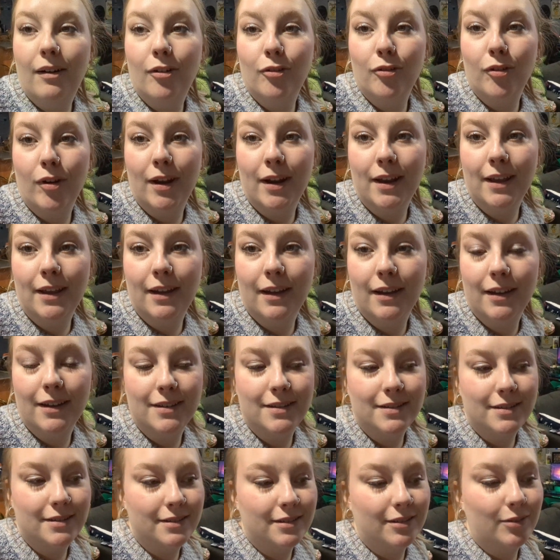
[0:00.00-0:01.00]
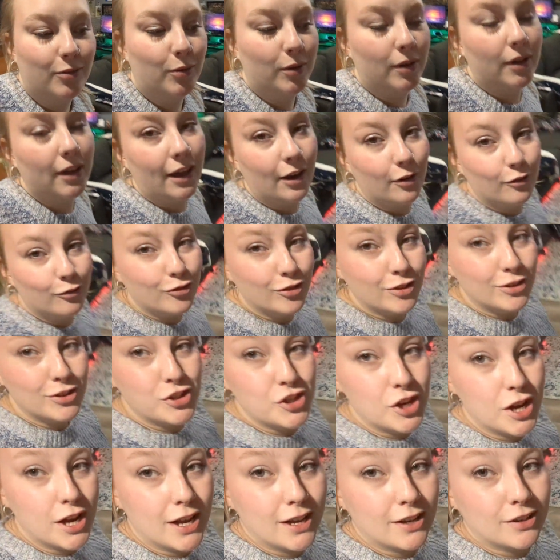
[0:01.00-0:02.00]
Alrighty guys, quick outfit
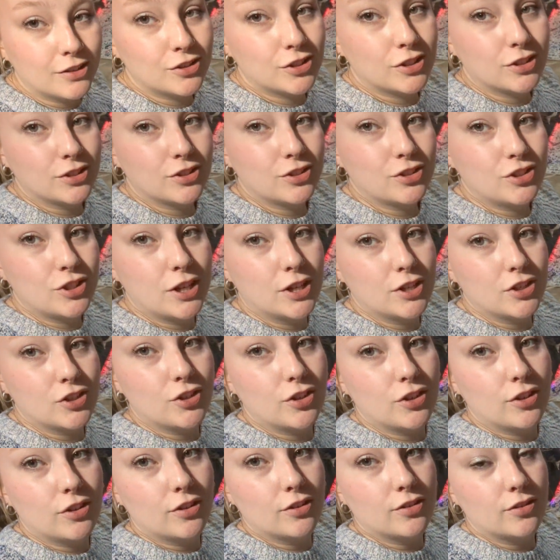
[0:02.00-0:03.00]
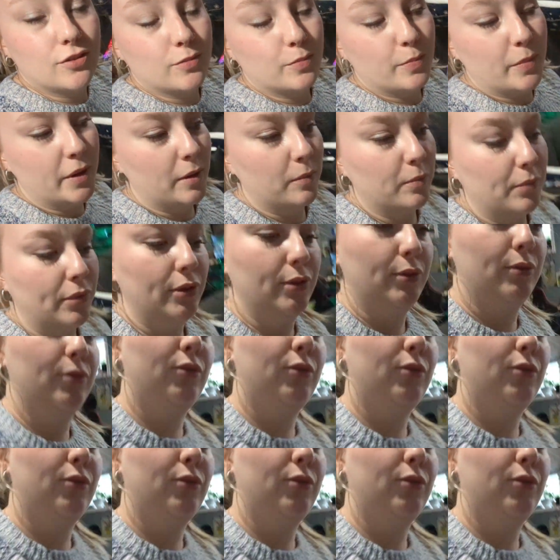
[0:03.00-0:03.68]
change. I just changed to this big blue